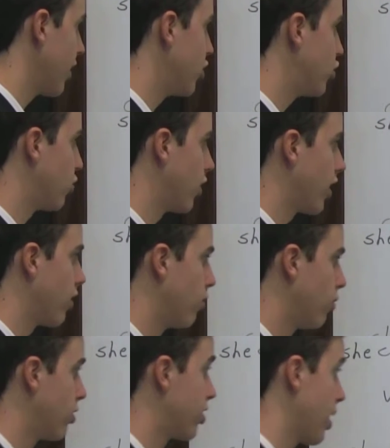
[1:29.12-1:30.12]
mean join
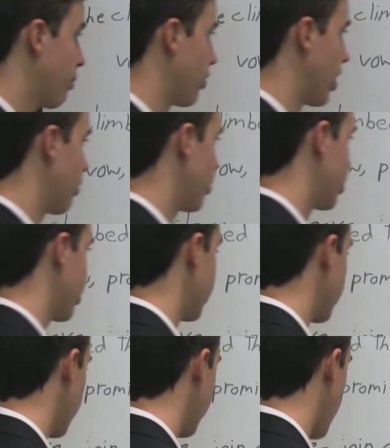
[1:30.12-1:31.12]
or separate, which are
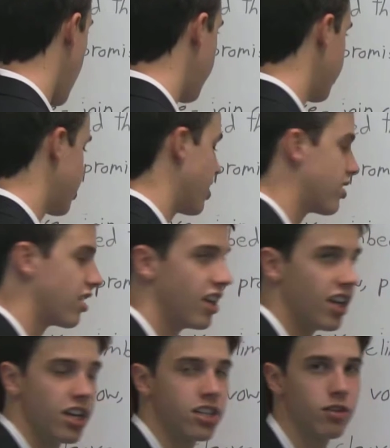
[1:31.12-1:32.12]
total opposites.
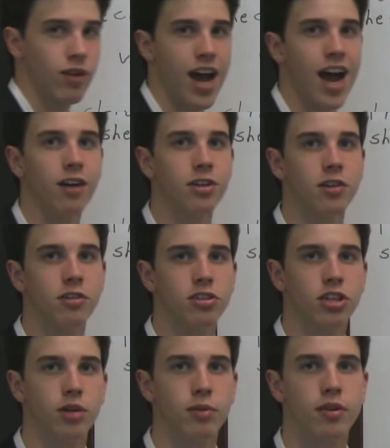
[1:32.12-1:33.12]
So how do you
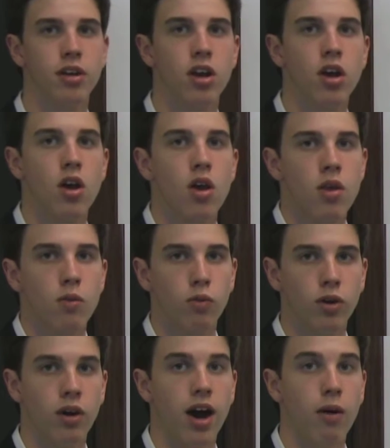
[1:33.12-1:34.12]
determine
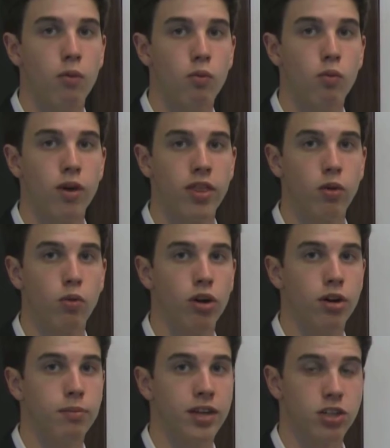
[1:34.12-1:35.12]
when the
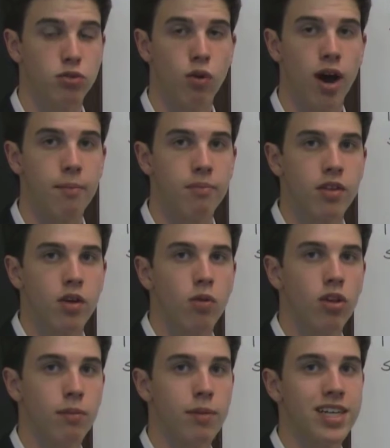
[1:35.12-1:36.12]
word means what?
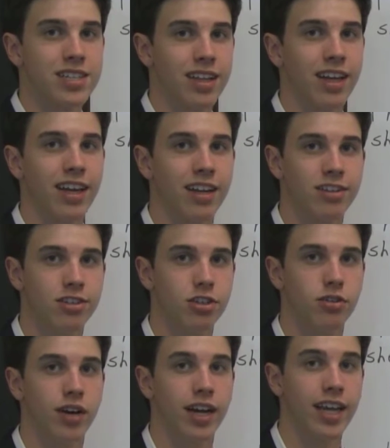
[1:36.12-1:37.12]
Well, the best thing to
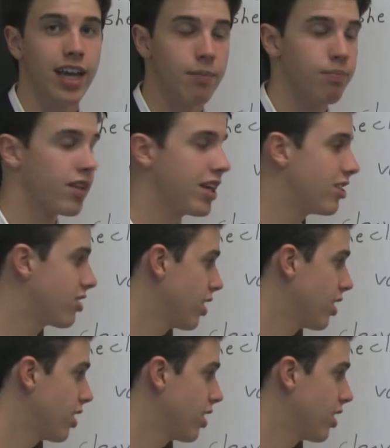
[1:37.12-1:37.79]
do, again, is